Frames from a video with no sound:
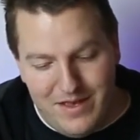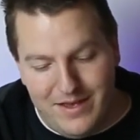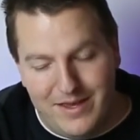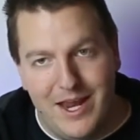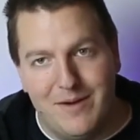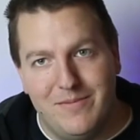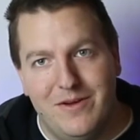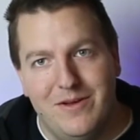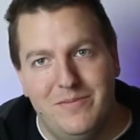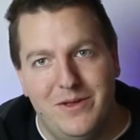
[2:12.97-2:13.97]
a
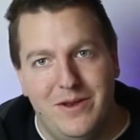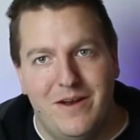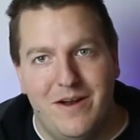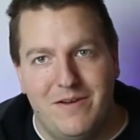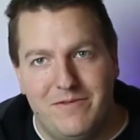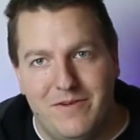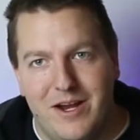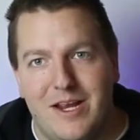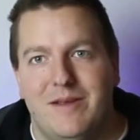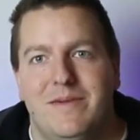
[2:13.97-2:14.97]
camera and putting it on a
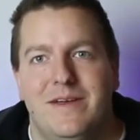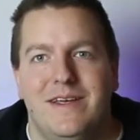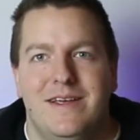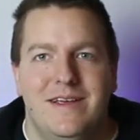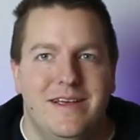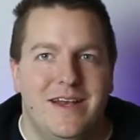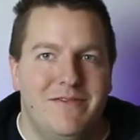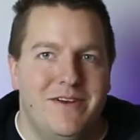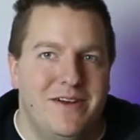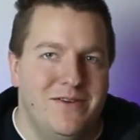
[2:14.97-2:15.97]
frame and
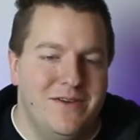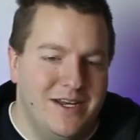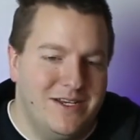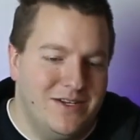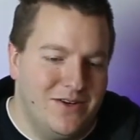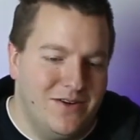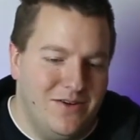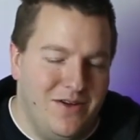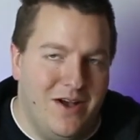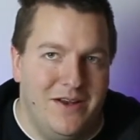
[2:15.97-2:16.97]
having to do
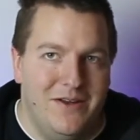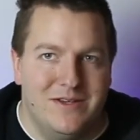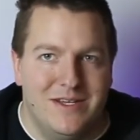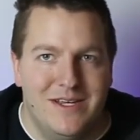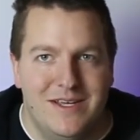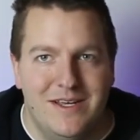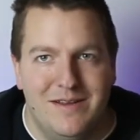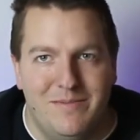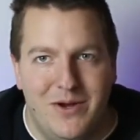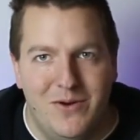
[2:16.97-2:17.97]
external audio
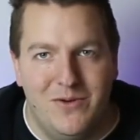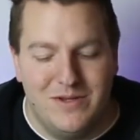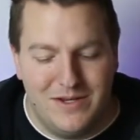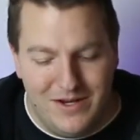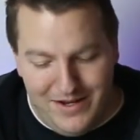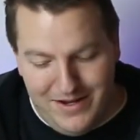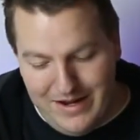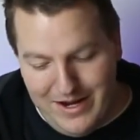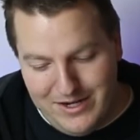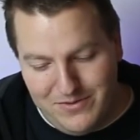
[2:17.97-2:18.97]
syncing and post.
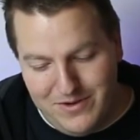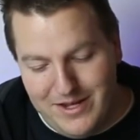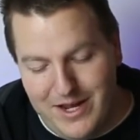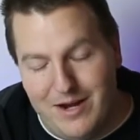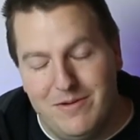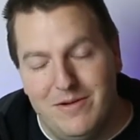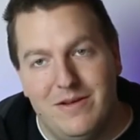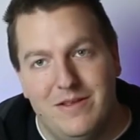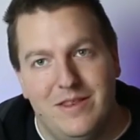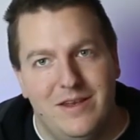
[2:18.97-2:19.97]
I just want a
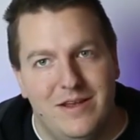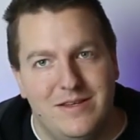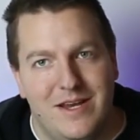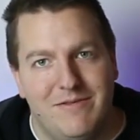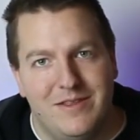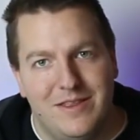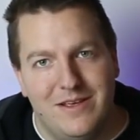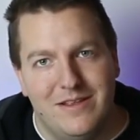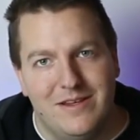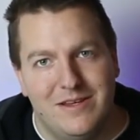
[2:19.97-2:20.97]
camera that does
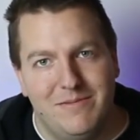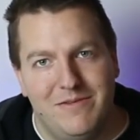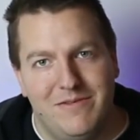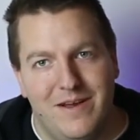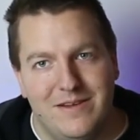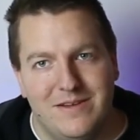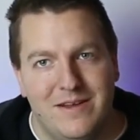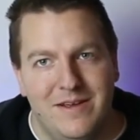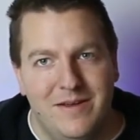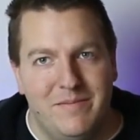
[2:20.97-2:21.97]
everything, that simplifies
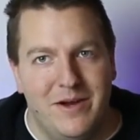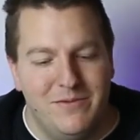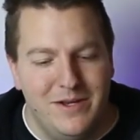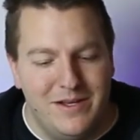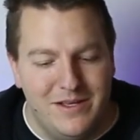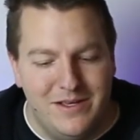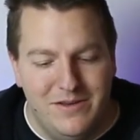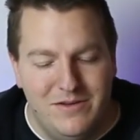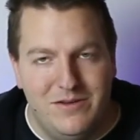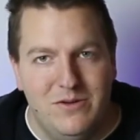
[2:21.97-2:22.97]
my weekly
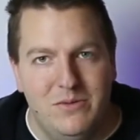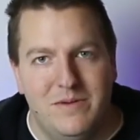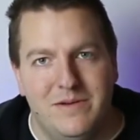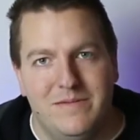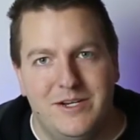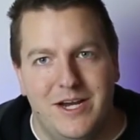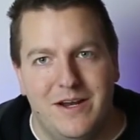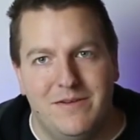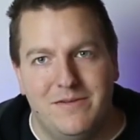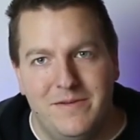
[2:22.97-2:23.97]
YouTube
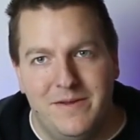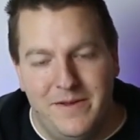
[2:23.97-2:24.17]
channel